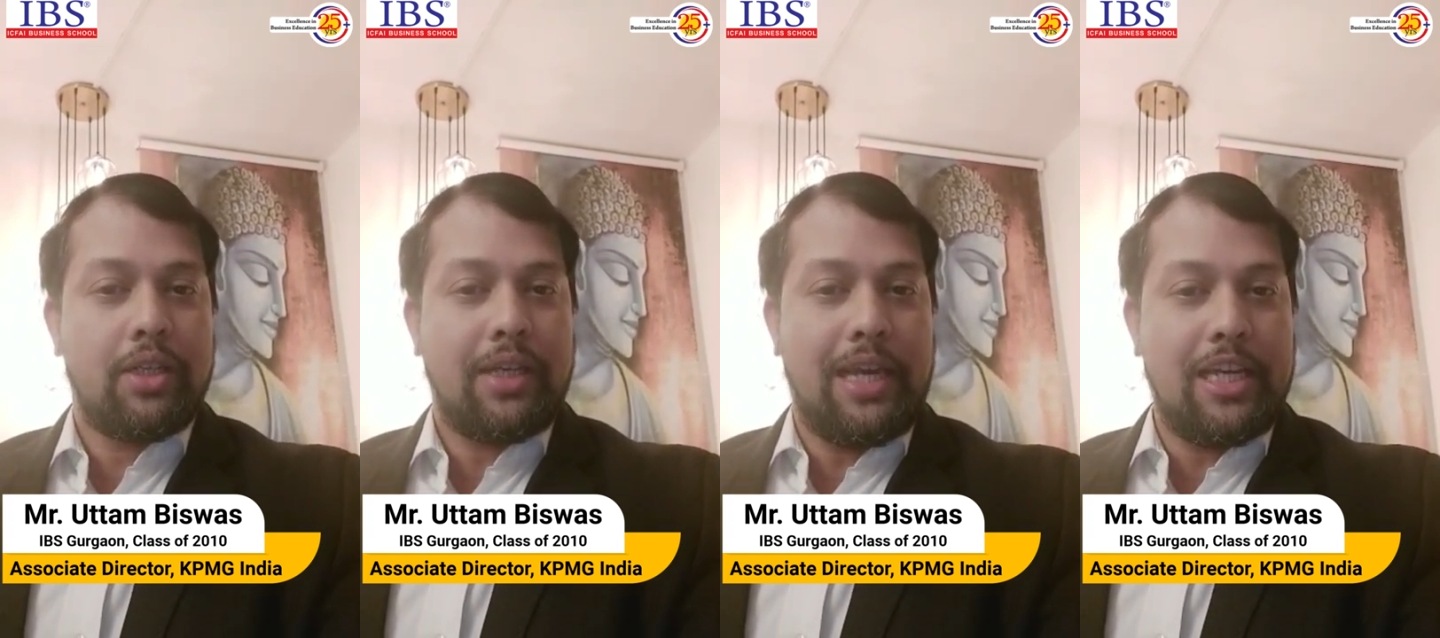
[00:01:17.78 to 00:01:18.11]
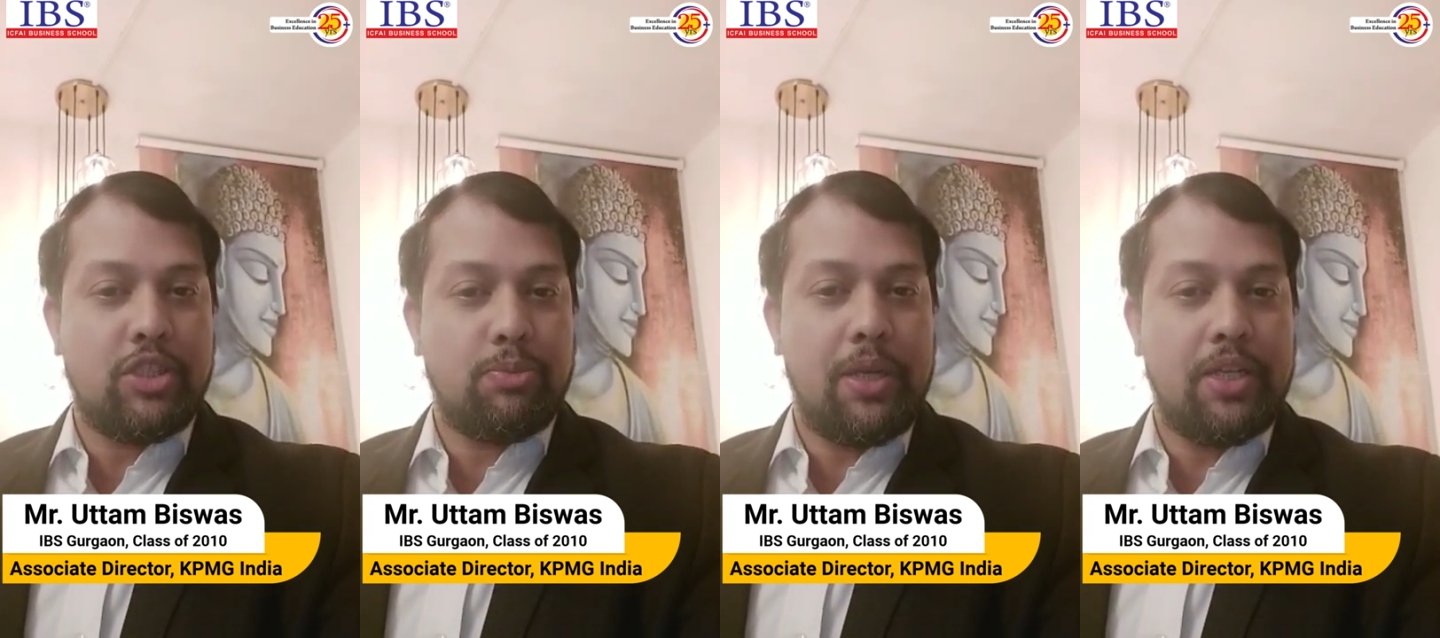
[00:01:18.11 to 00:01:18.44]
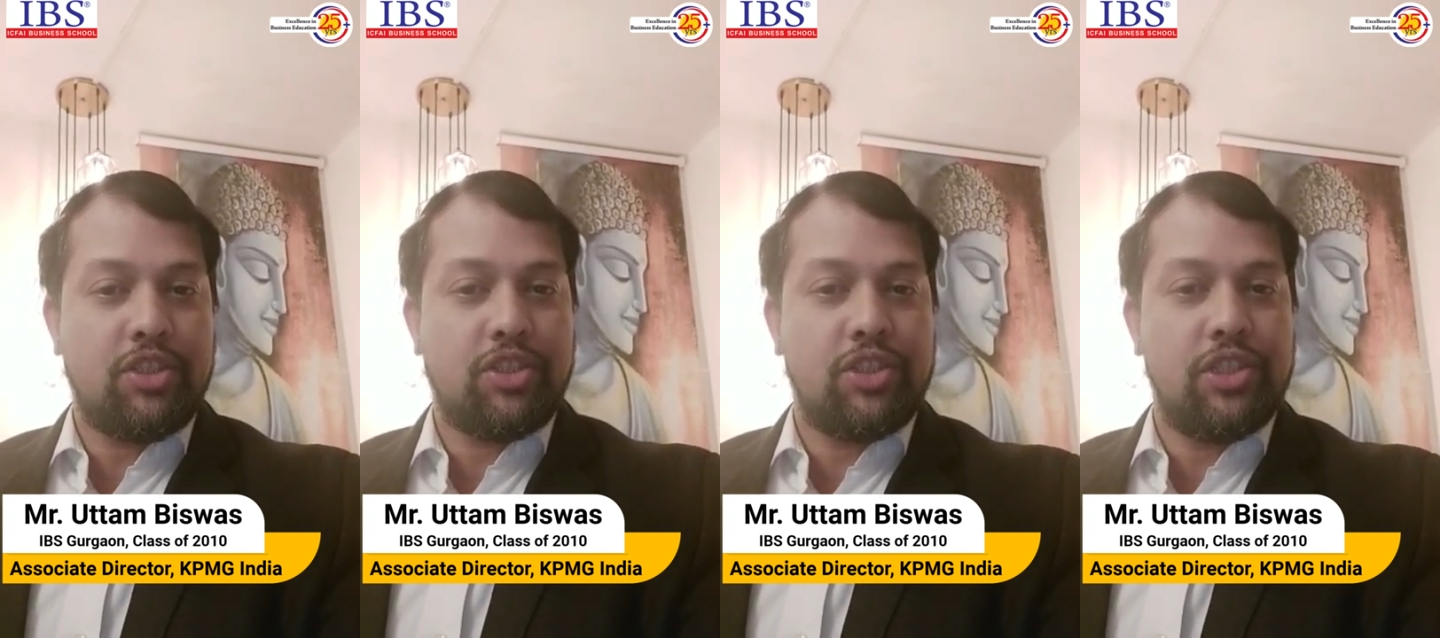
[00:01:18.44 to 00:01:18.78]

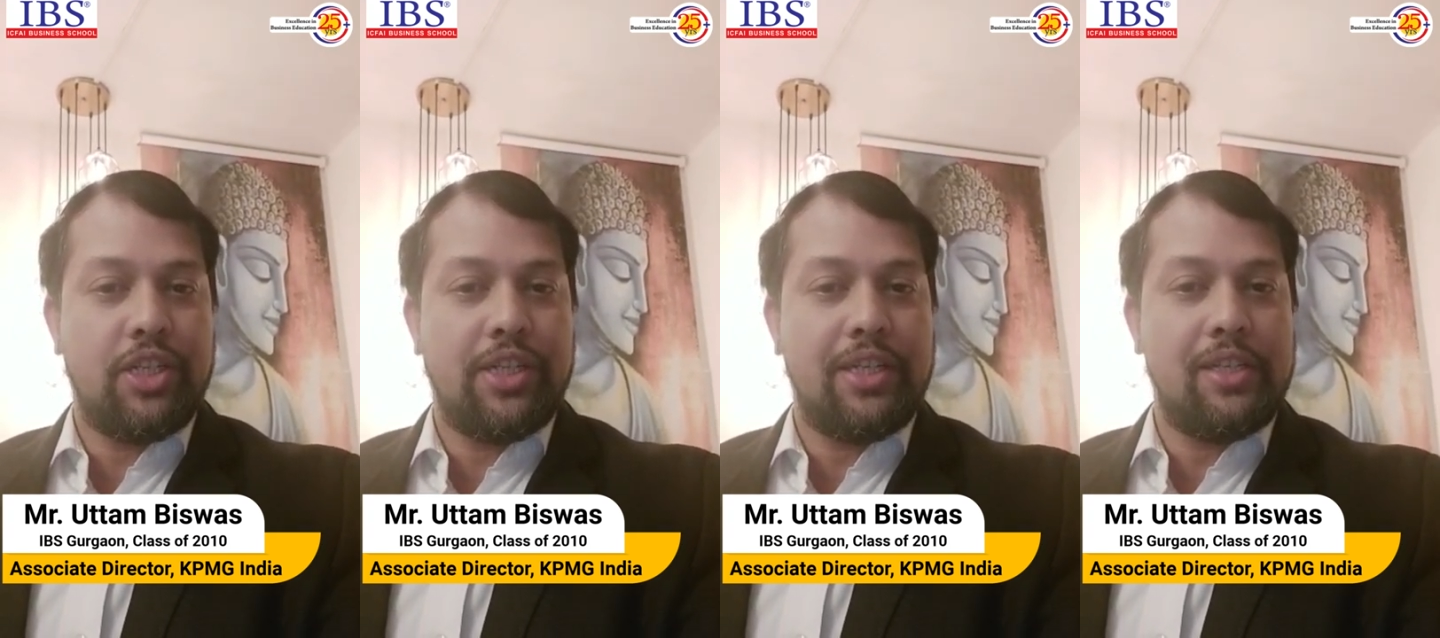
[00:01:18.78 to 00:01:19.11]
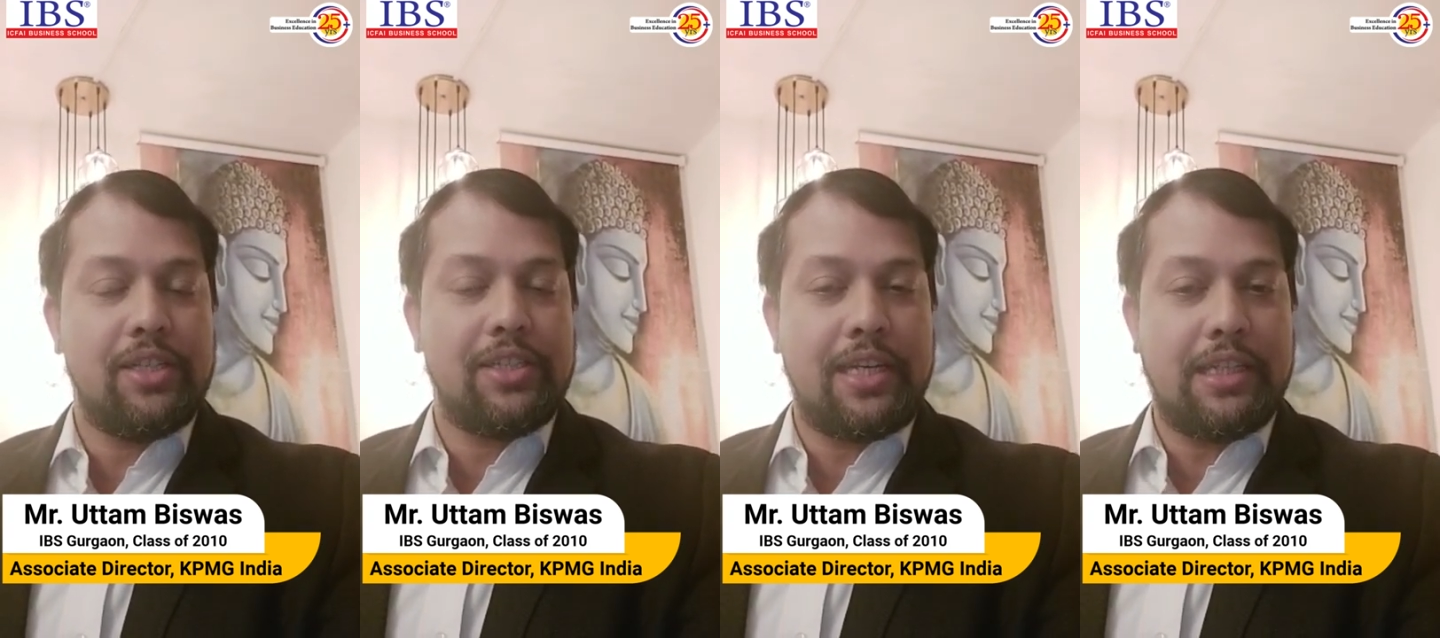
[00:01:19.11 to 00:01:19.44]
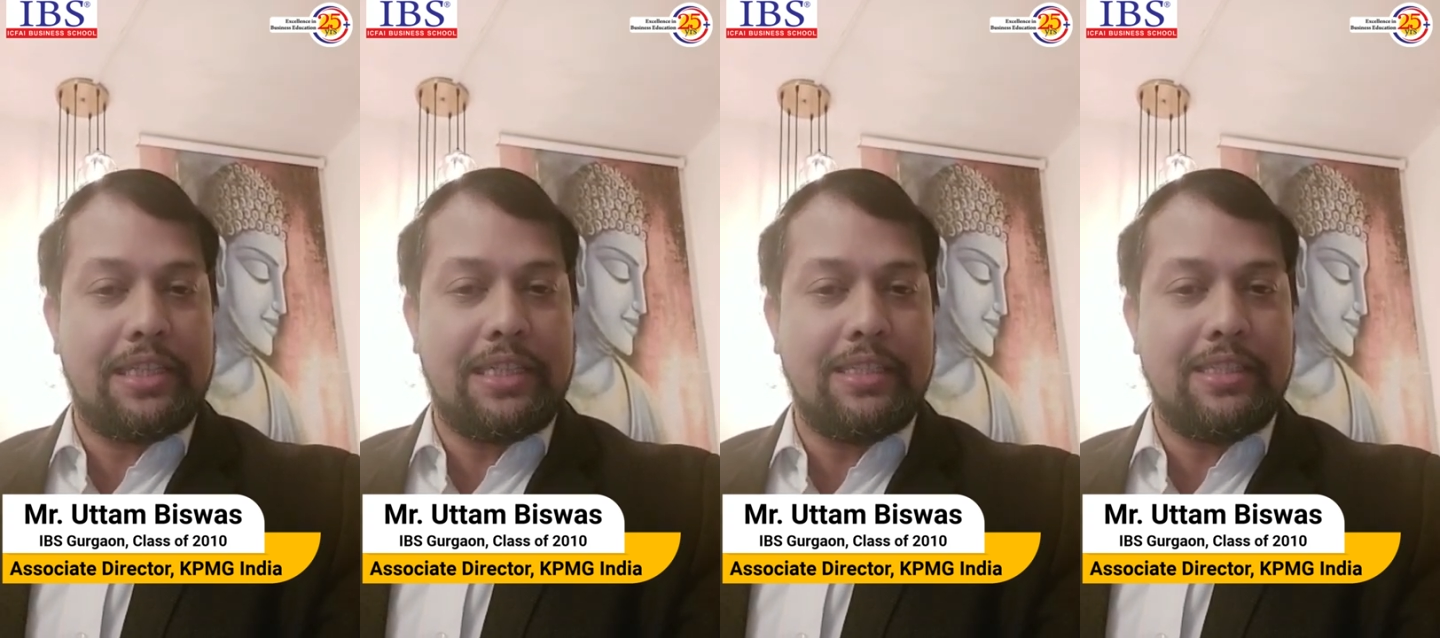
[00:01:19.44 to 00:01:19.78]
case-based journals
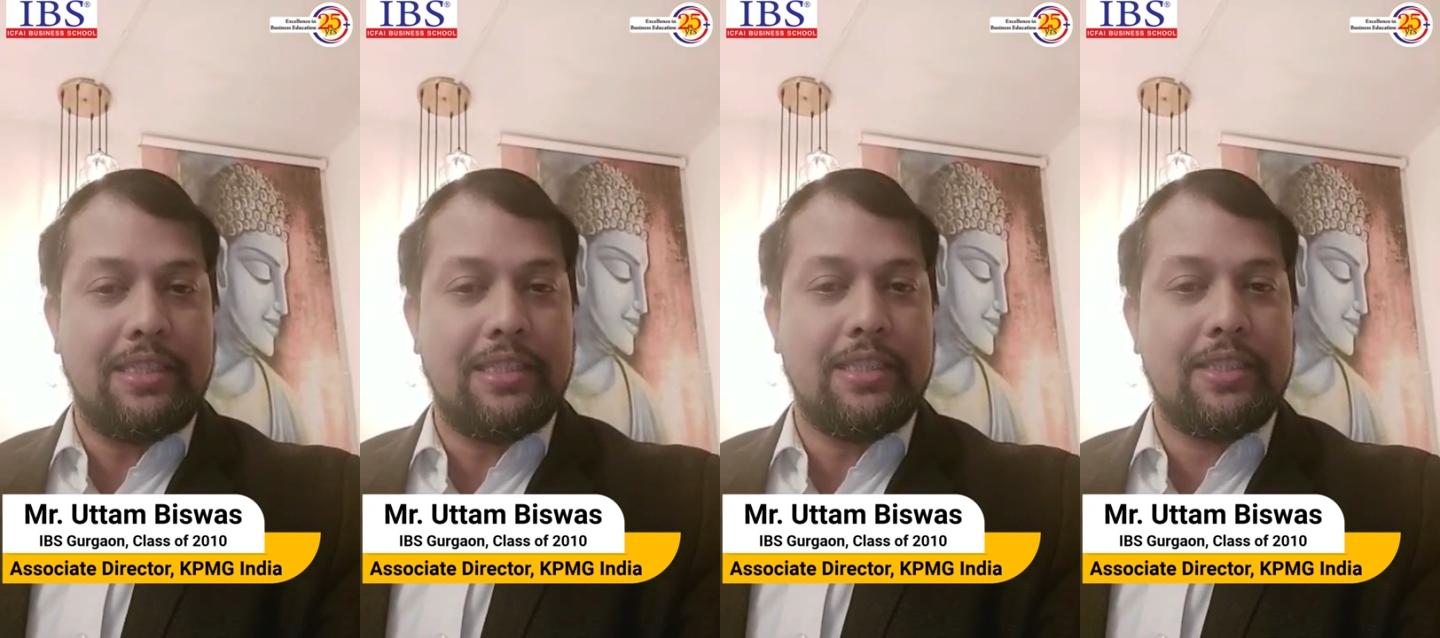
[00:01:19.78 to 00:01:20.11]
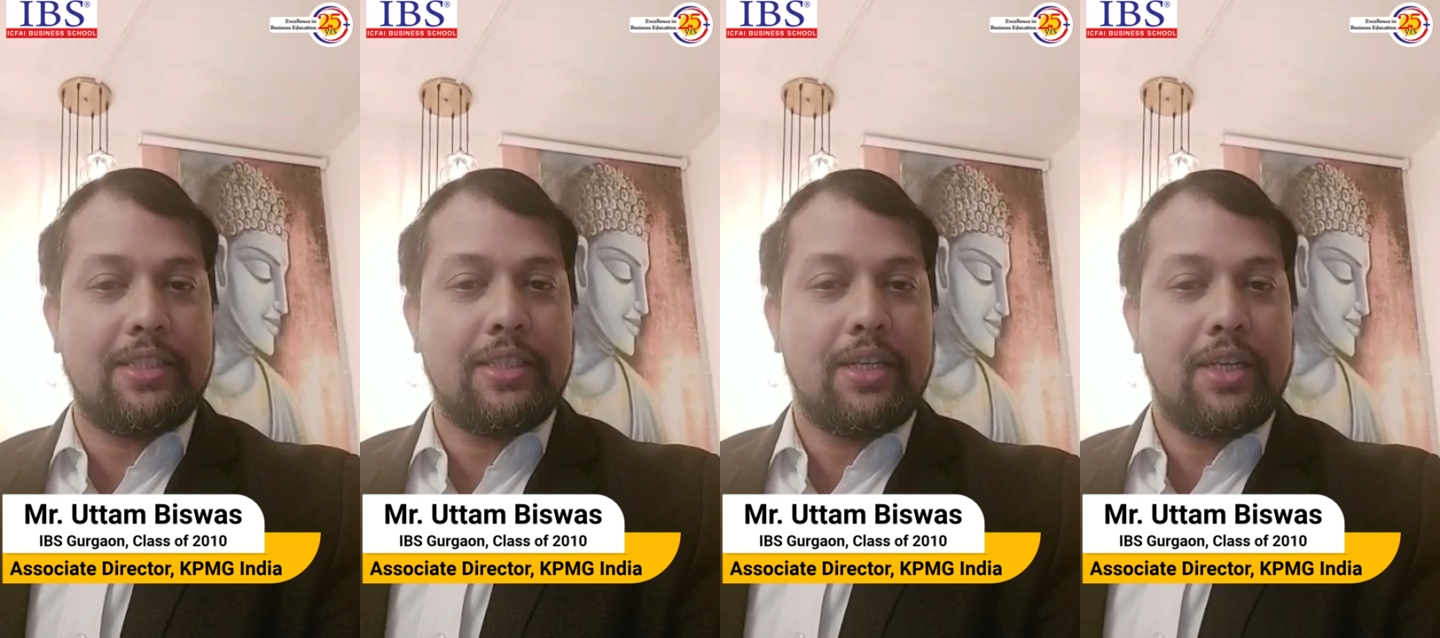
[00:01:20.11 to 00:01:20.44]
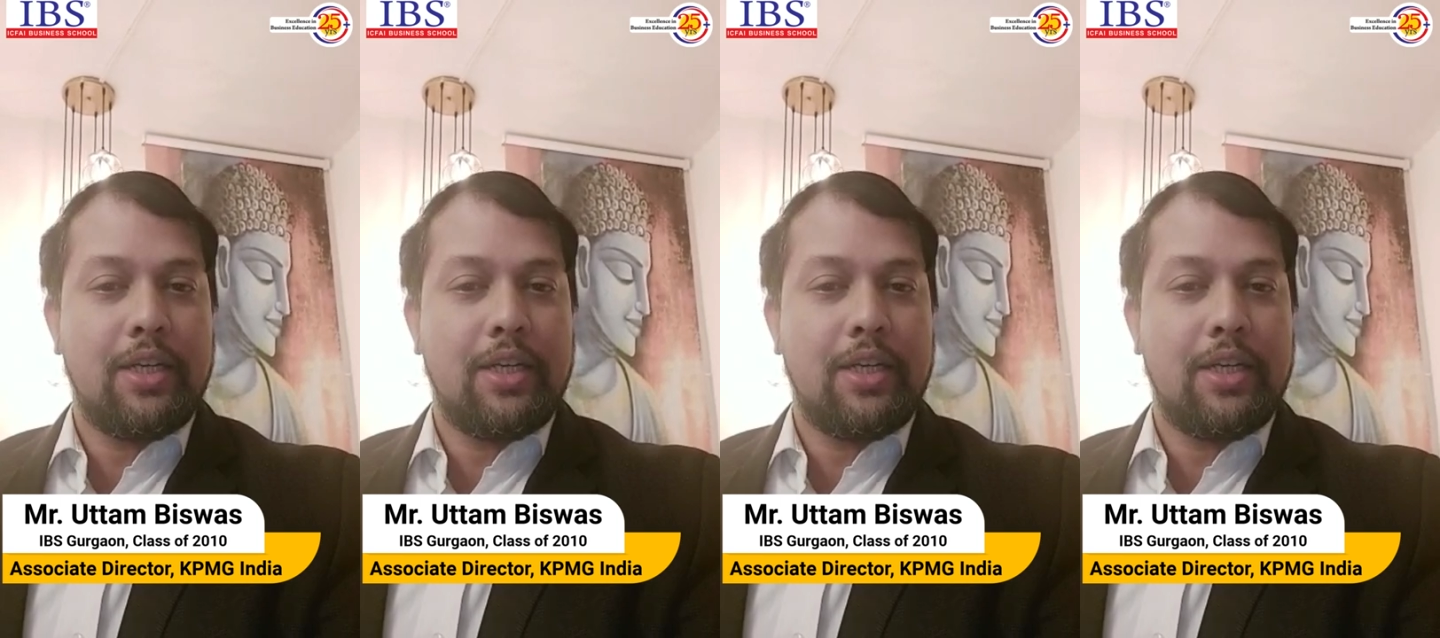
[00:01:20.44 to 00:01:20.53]
and theses